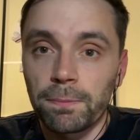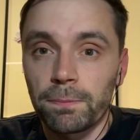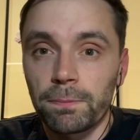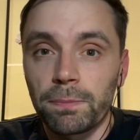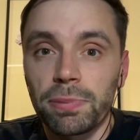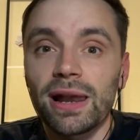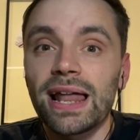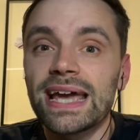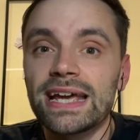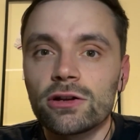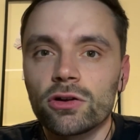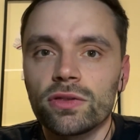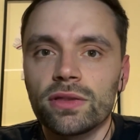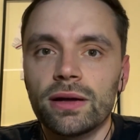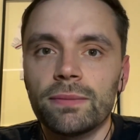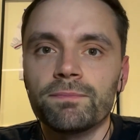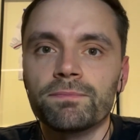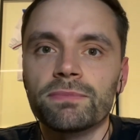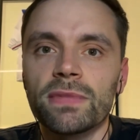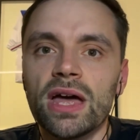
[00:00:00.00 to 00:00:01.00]
played on
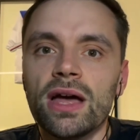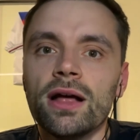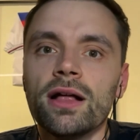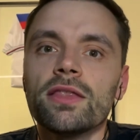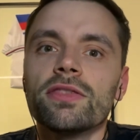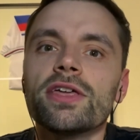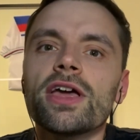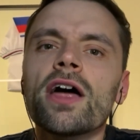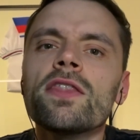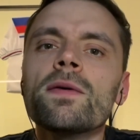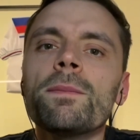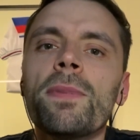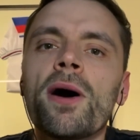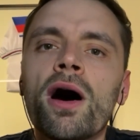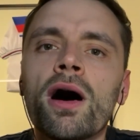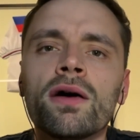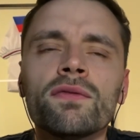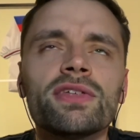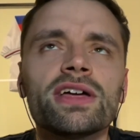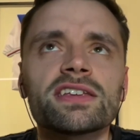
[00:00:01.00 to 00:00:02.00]
them. The other
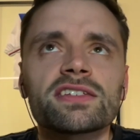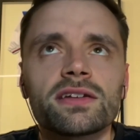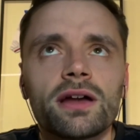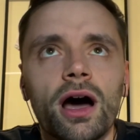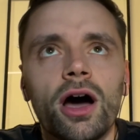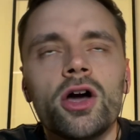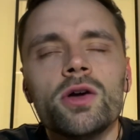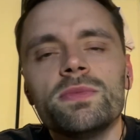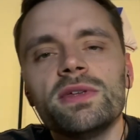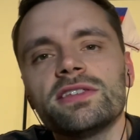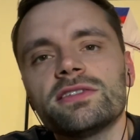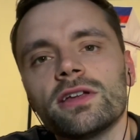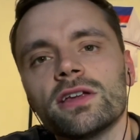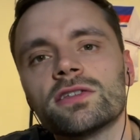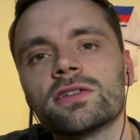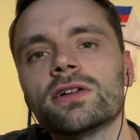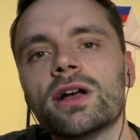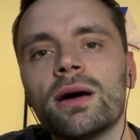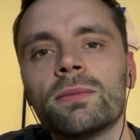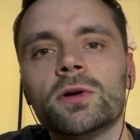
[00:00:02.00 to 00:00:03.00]
part of this, and I hope this
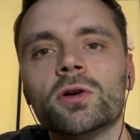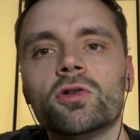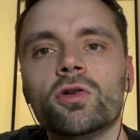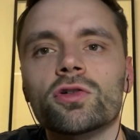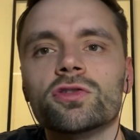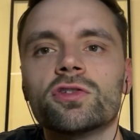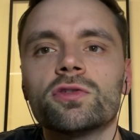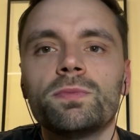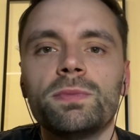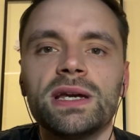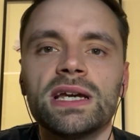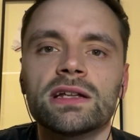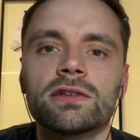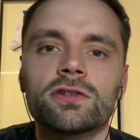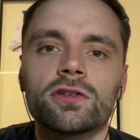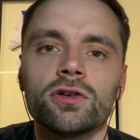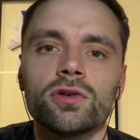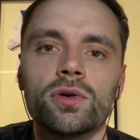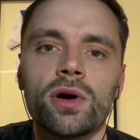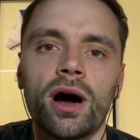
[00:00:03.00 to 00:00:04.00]
doesn't come across as being
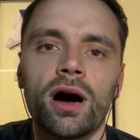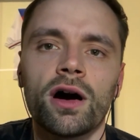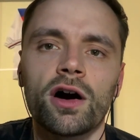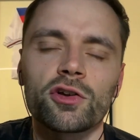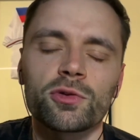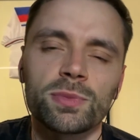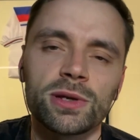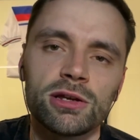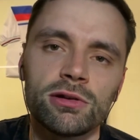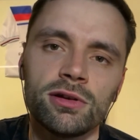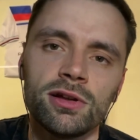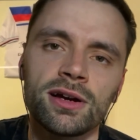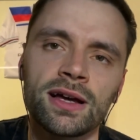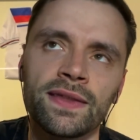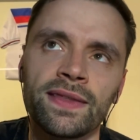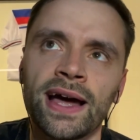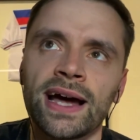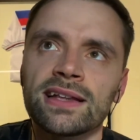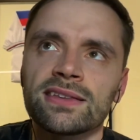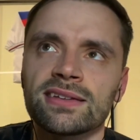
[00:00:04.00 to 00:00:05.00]
too harsh, but you look
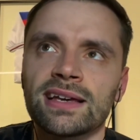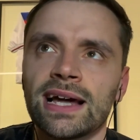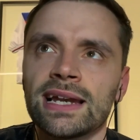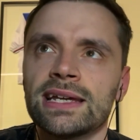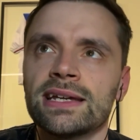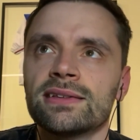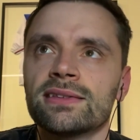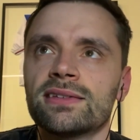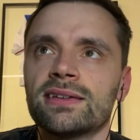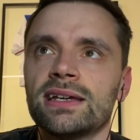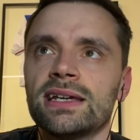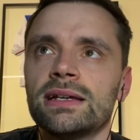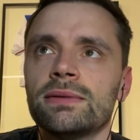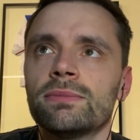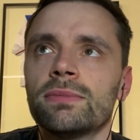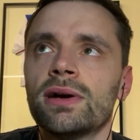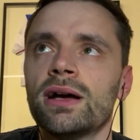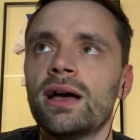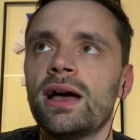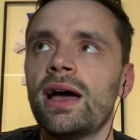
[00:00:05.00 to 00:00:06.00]
at that Italian
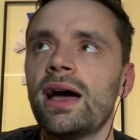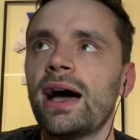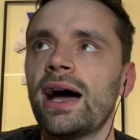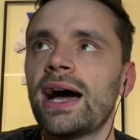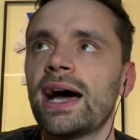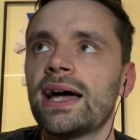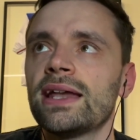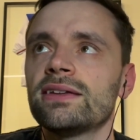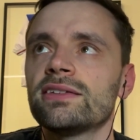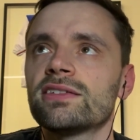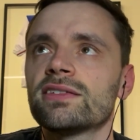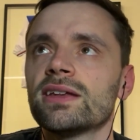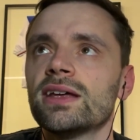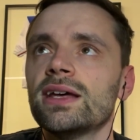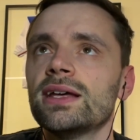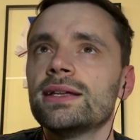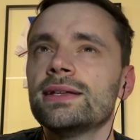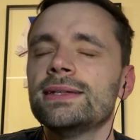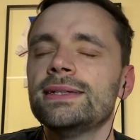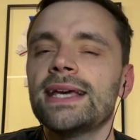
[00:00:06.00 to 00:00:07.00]
team, and
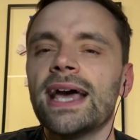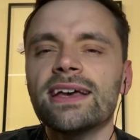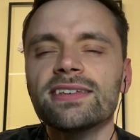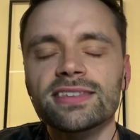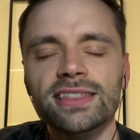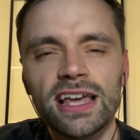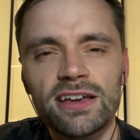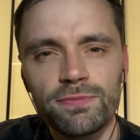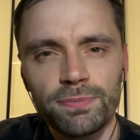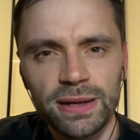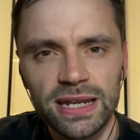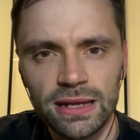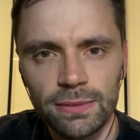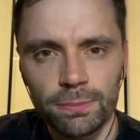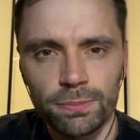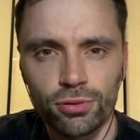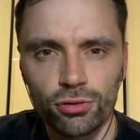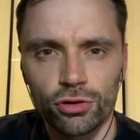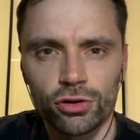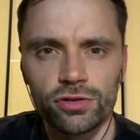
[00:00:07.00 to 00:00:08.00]
yes, they've been
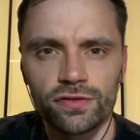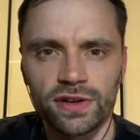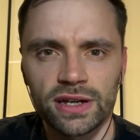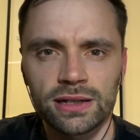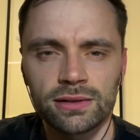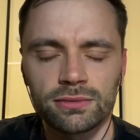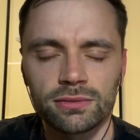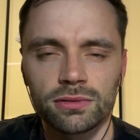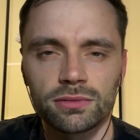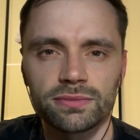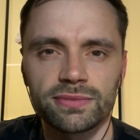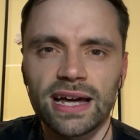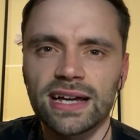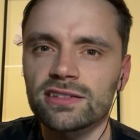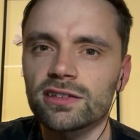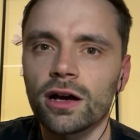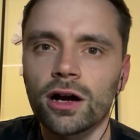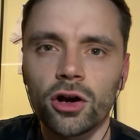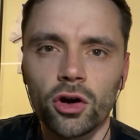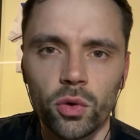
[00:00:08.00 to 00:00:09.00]
improving.
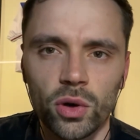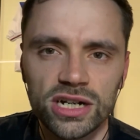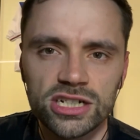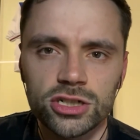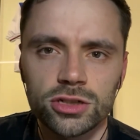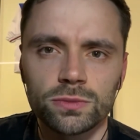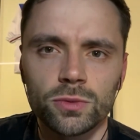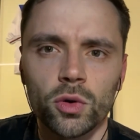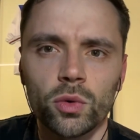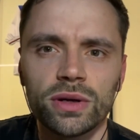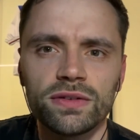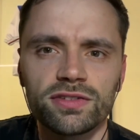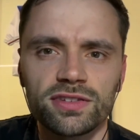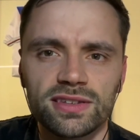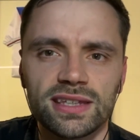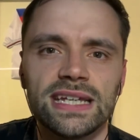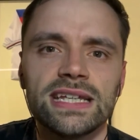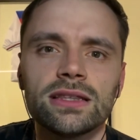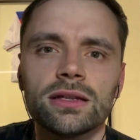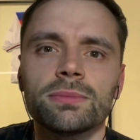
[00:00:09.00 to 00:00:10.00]
That's unquestionable. We've
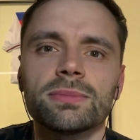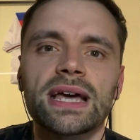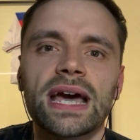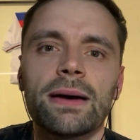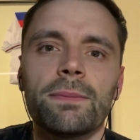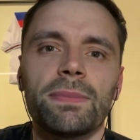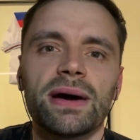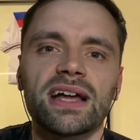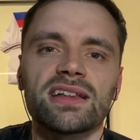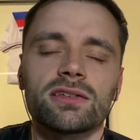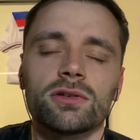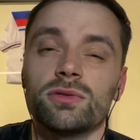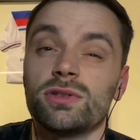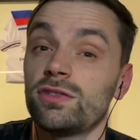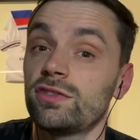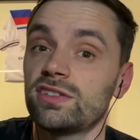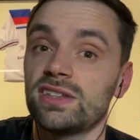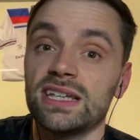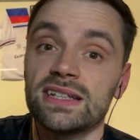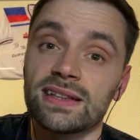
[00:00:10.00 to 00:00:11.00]
seen them get better.
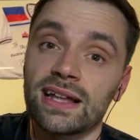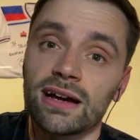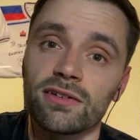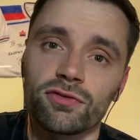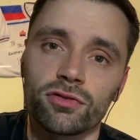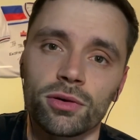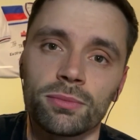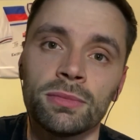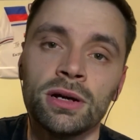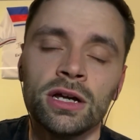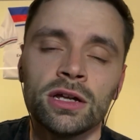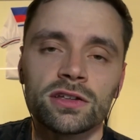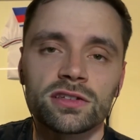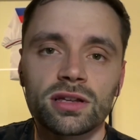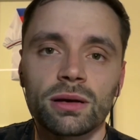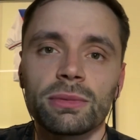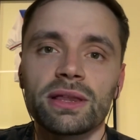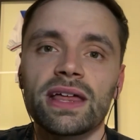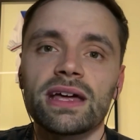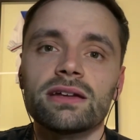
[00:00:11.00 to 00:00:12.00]
You've seen that from
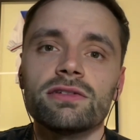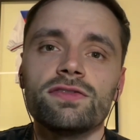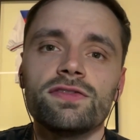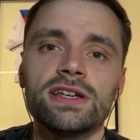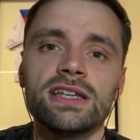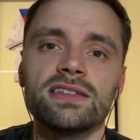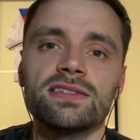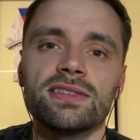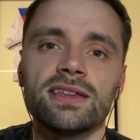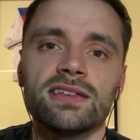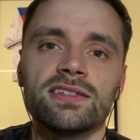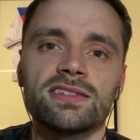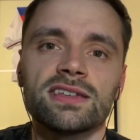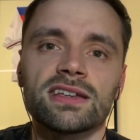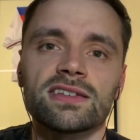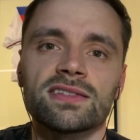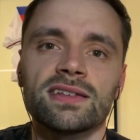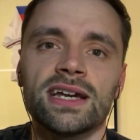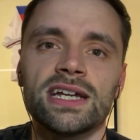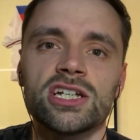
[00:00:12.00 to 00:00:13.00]
some of their defeats this
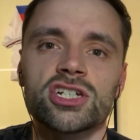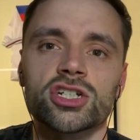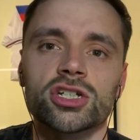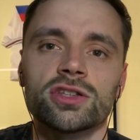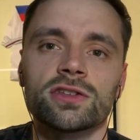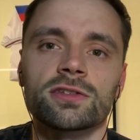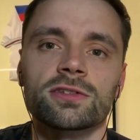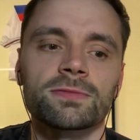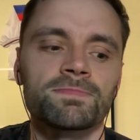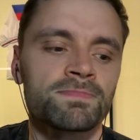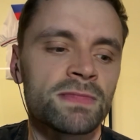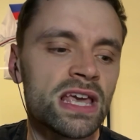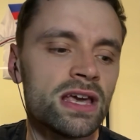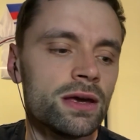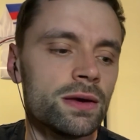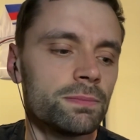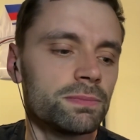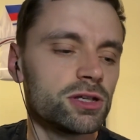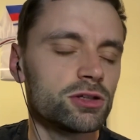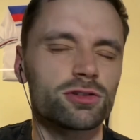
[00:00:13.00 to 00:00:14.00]
Six Nations.
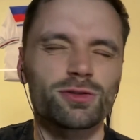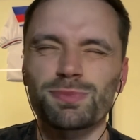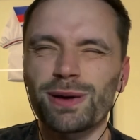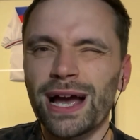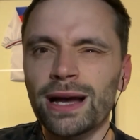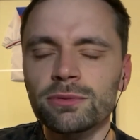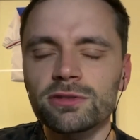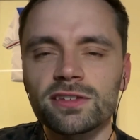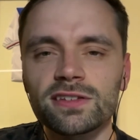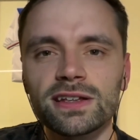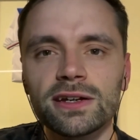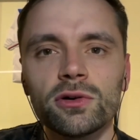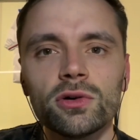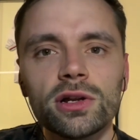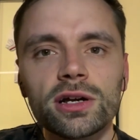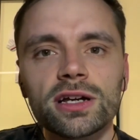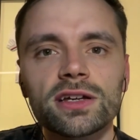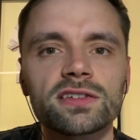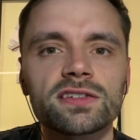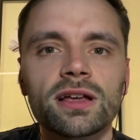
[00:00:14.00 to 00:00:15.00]
But you perhaps still
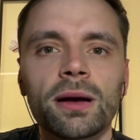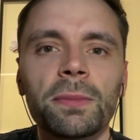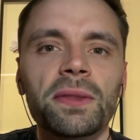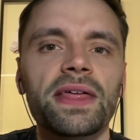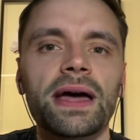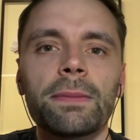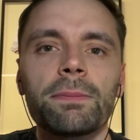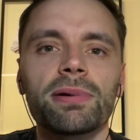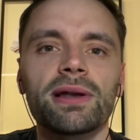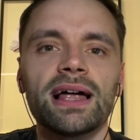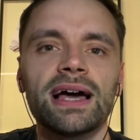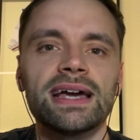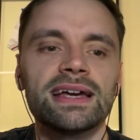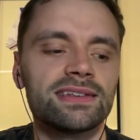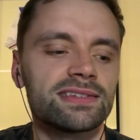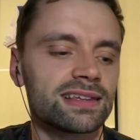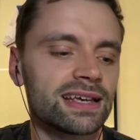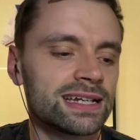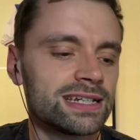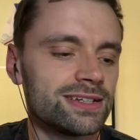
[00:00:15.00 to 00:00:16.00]
look at some of their
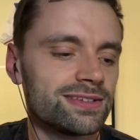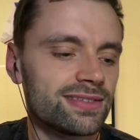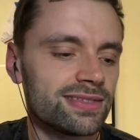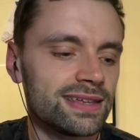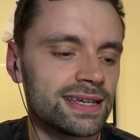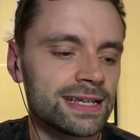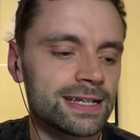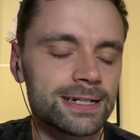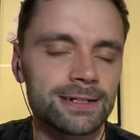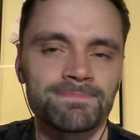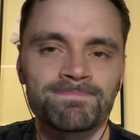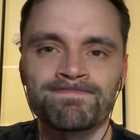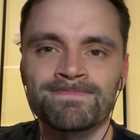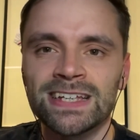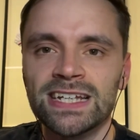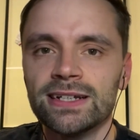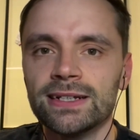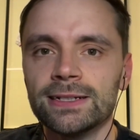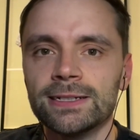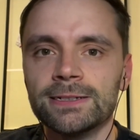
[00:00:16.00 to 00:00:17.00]
players and you think,
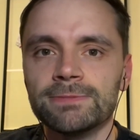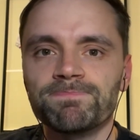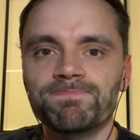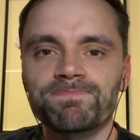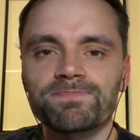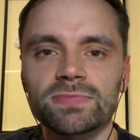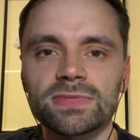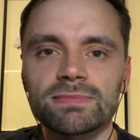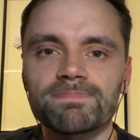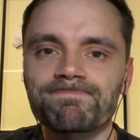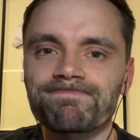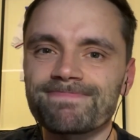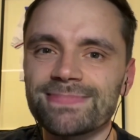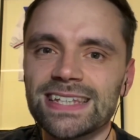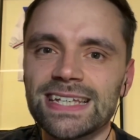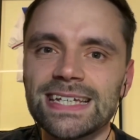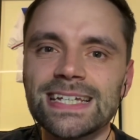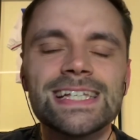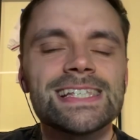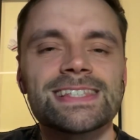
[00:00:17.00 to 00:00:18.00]

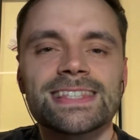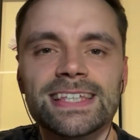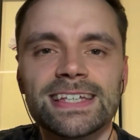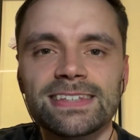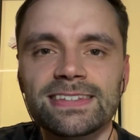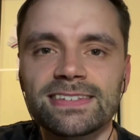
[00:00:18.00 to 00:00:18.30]
is this